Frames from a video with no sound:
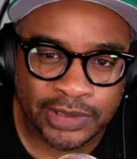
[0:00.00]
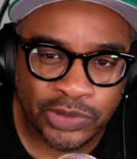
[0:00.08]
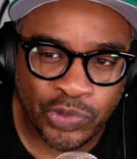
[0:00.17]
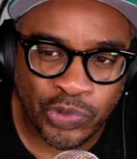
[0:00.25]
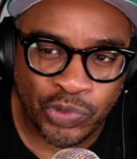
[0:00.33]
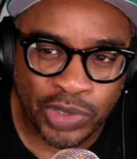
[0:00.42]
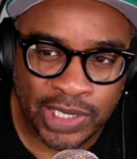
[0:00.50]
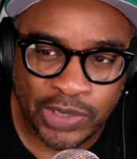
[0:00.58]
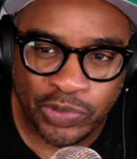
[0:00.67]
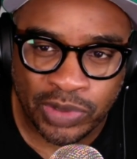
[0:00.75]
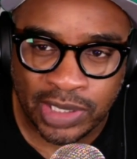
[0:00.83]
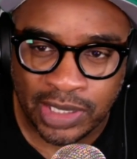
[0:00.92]

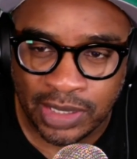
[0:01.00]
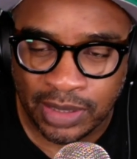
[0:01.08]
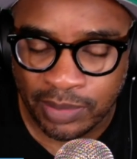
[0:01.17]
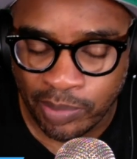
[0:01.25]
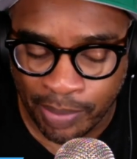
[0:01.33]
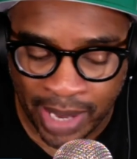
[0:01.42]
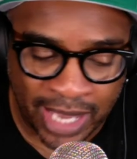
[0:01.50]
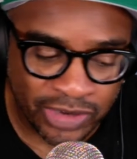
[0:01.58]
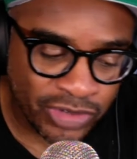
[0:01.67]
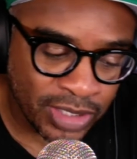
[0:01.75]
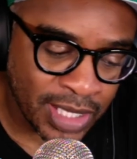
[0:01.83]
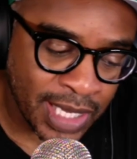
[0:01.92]
really
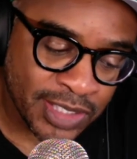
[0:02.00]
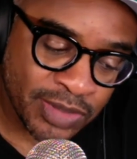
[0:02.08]
bashing guys. And